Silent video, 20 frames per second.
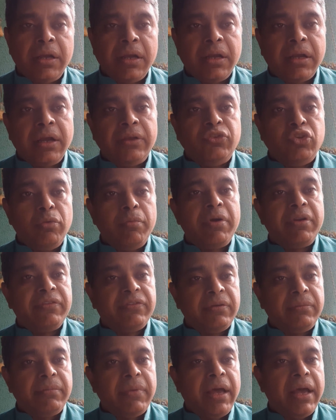
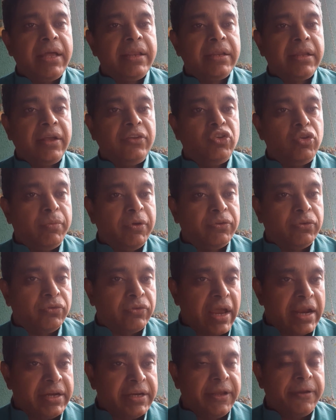consumerism and consumer
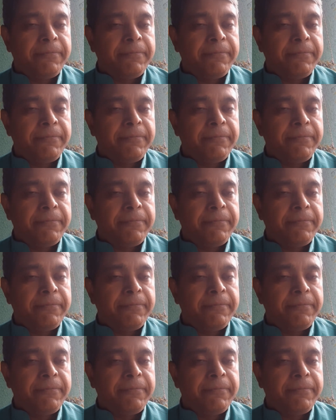society.